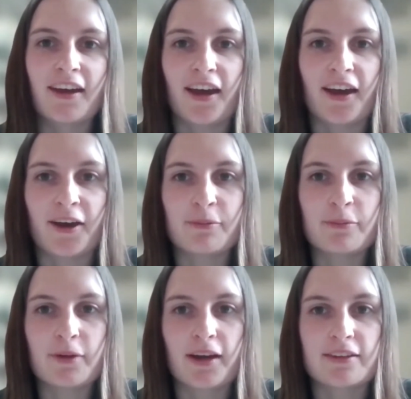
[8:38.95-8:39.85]

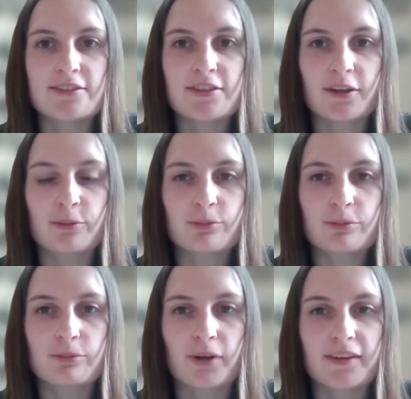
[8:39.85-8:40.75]
And so
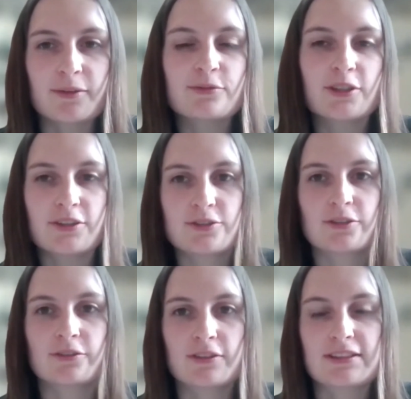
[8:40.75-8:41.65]
I think we've touched
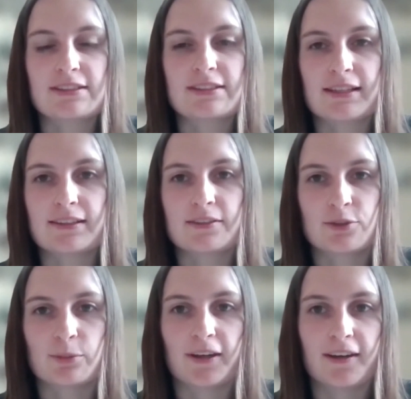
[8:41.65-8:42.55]
on the reasons a
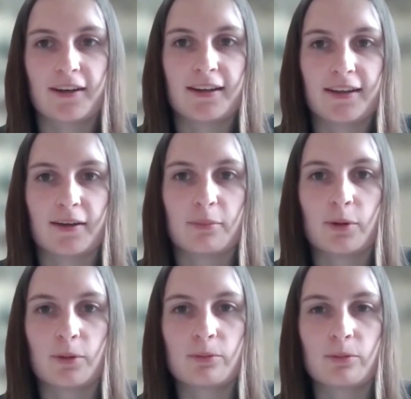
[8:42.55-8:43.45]
little bit earlier,
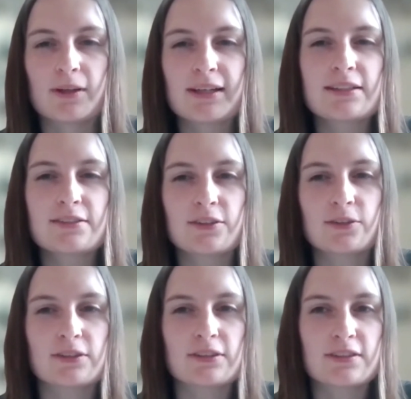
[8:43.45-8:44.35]
but what led to
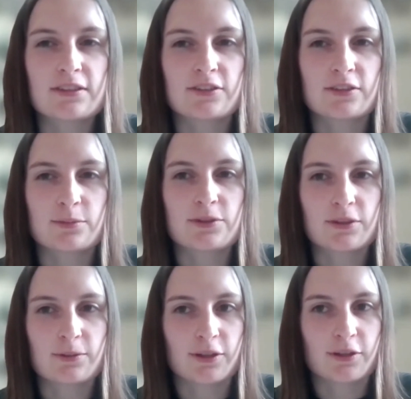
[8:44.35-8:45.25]
your decision to
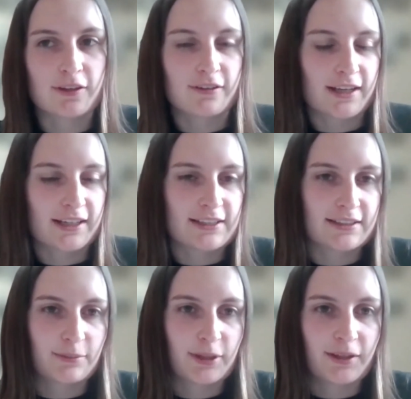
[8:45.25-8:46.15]
pursue a career in
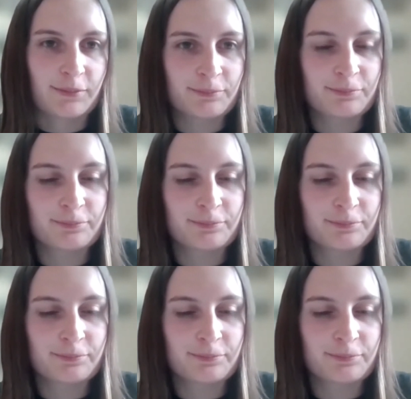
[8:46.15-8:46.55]
academia?